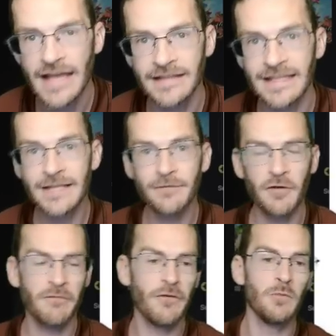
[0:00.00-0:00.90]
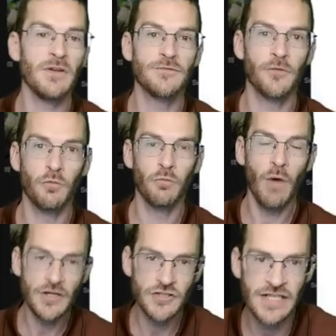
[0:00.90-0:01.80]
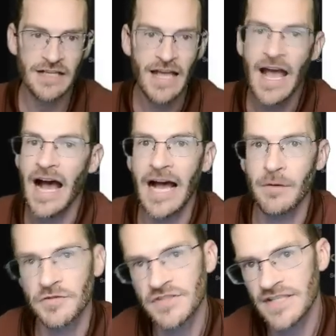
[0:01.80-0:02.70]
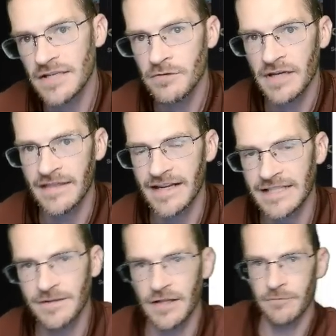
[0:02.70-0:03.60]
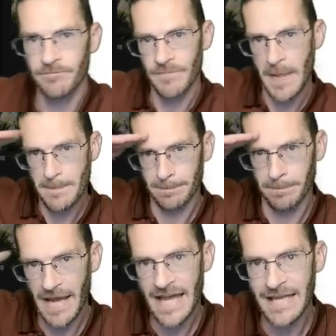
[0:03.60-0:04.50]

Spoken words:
Thank you very, very much for watching. I will see you in the next video. Bye.